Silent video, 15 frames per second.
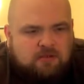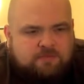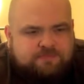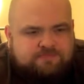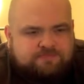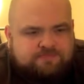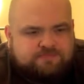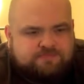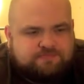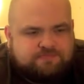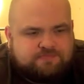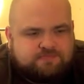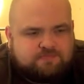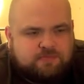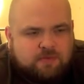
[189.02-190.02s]

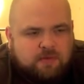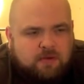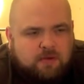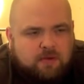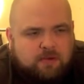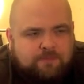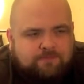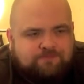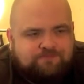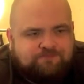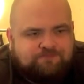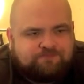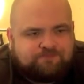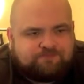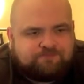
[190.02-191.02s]

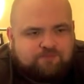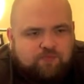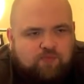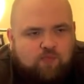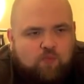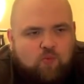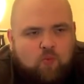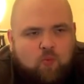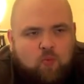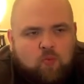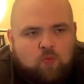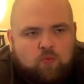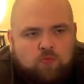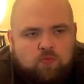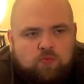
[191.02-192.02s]

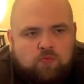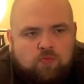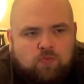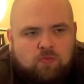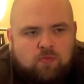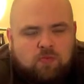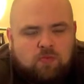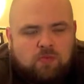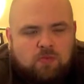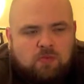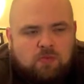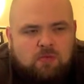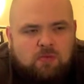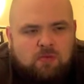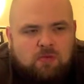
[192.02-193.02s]

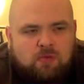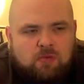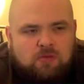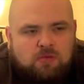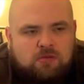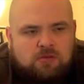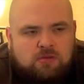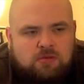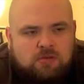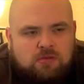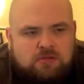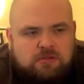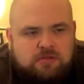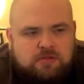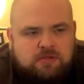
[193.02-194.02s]

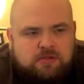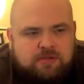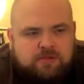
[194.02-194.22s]
Nothing is said.